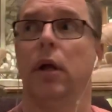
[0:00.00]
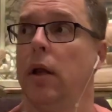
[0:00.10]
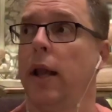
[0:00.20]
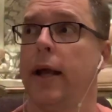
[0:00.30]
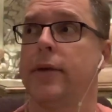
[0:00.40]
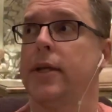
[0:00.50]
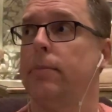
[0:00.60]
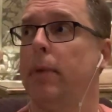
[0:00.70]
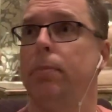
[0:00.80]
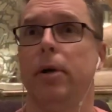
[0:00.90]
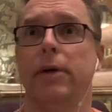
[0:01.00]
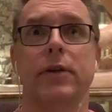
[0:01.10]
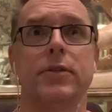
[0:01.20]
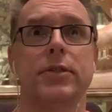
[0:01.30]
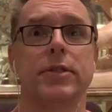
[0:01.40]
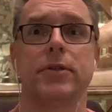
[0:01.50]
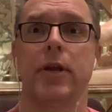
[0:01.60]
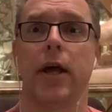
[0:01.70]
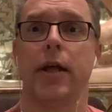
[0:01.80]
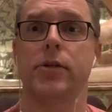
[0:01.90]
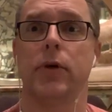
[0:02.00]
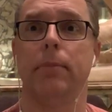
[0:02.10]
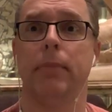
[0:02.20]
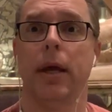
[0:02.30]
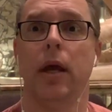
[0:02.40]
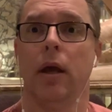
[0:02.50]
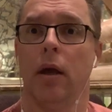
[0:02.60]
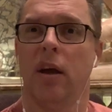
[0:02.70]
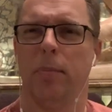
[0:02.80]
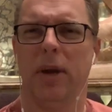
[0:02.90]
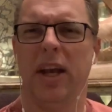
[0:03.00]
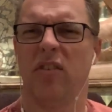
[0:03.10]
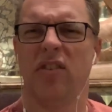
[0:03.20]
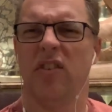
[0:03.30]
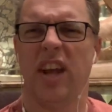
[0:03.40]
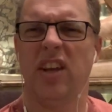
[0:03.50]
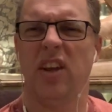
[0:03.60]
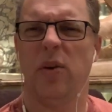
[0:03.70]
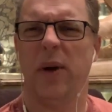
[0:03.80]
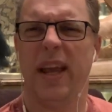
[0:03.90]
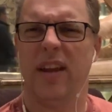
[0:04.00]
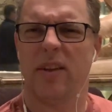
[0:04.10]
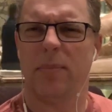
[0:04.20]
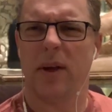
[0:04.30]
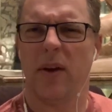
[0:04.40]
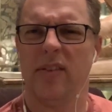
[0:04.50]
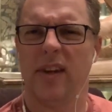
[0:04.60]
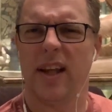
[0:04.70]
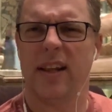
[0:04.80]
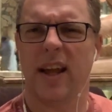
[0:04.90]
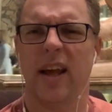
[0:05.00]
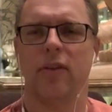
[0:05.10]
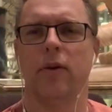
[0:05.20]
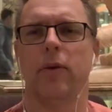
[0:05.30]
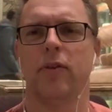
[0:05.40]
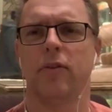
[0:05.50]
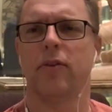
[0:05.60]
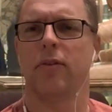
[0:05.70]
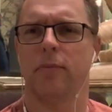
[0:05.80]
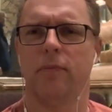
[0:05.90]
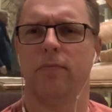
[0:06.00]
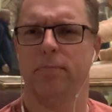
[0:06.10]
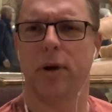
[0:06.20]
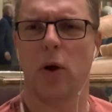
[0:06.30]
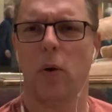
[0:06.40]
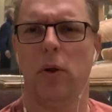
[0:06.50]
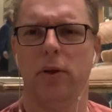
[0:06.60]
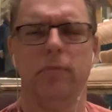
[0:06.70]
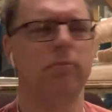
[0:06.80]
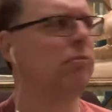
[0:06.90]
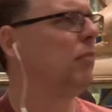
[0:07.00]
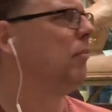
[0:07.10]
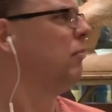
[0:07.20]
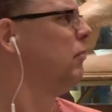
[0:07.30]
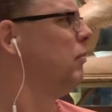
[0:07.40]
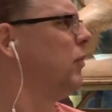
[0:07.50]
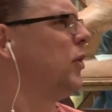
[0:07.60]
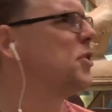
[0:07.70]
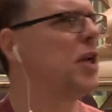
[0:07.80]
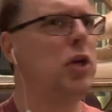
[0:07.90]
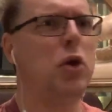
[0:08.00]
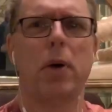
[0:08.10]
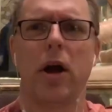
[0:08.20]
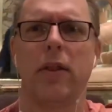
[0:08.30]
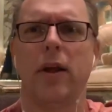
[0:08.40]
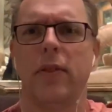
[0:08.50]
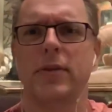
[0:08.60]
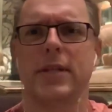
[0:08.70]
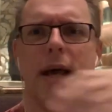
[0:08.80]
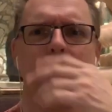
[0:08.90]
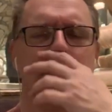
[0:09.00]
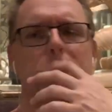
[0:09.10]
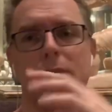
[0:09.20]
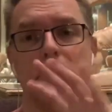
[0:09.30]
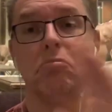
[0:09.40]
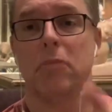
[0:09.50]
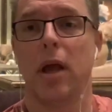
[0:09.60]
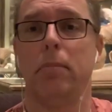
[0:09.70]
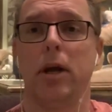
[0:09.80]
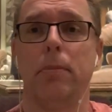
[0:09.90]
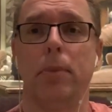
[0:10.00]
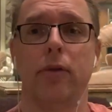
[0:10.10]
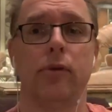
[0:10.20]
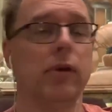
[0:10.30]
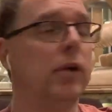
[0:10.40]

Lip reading: Like I said in my previous stream, been here since 1908, something crazy like that. So it's pretty old. There's a new part on the other side. I'm pretty impressed.